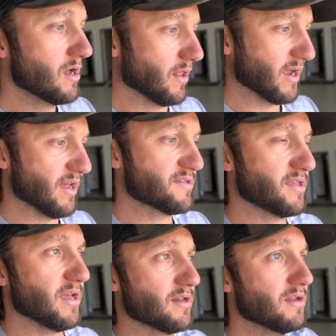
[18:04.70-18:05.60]
like I
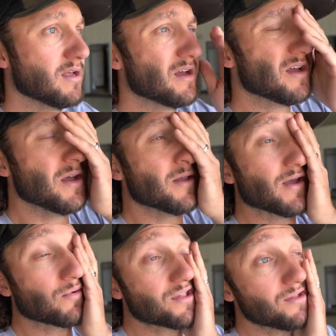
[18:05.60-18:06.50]
said,
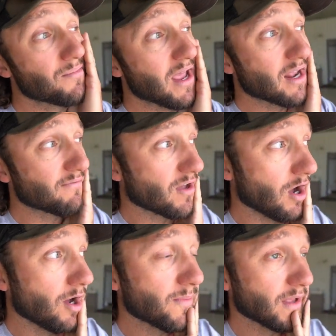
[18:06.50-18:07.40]
there were some negative
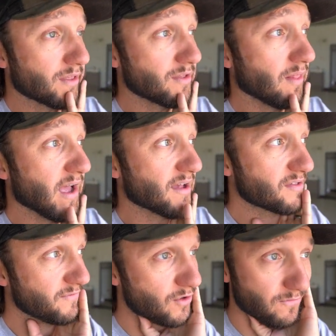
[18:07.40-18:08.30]
comments the
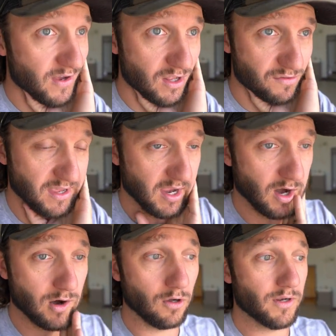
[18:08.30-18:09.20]
last few videos that
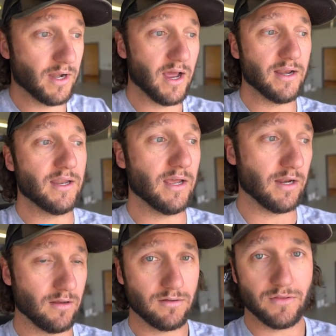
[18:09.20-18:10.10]
Gerald and I
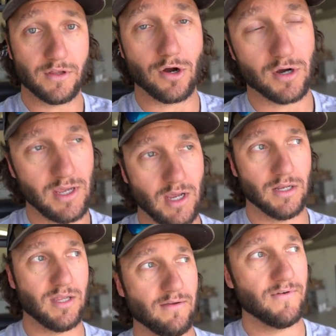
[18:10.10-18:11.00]
did, the turkey
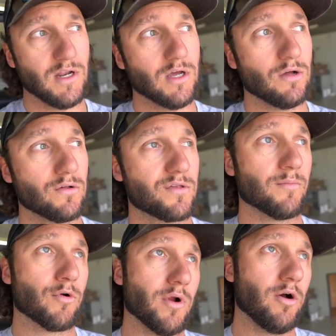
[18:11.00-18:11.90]
hunting videos, the
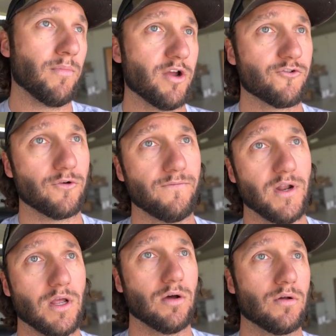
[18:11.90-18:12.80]
morel mushroom
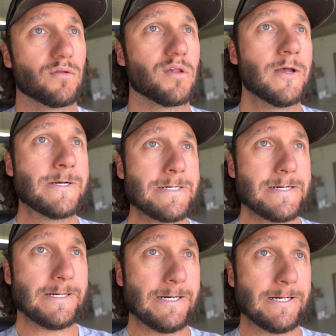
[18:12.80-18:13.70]
videos.
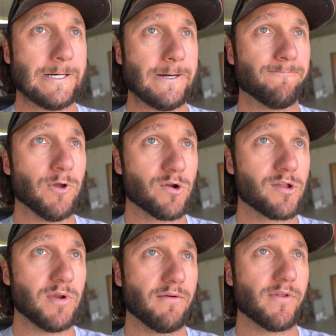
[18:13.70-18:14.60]
There are
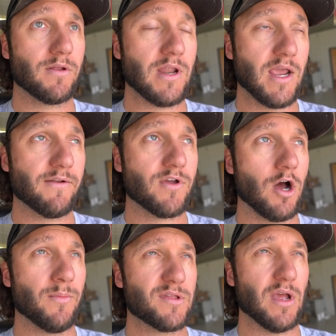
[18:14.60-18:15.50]
some negative
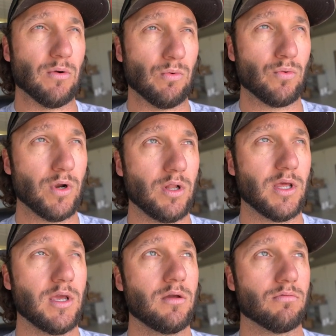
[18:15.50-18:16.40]
comments that
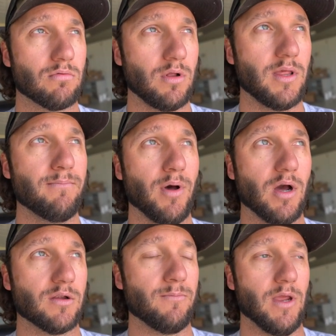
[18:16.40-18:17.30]
really, really
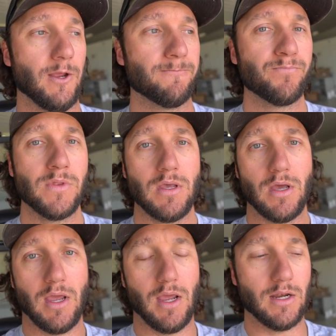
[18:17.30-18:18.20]
bugged me.
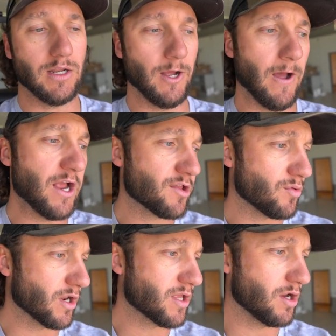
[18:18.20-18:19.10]
And I just
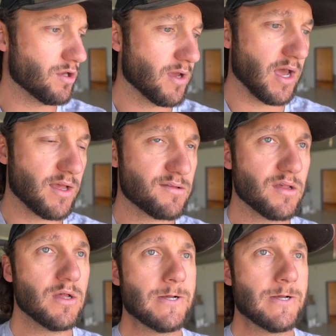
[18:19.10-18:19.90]
want to tell you guys,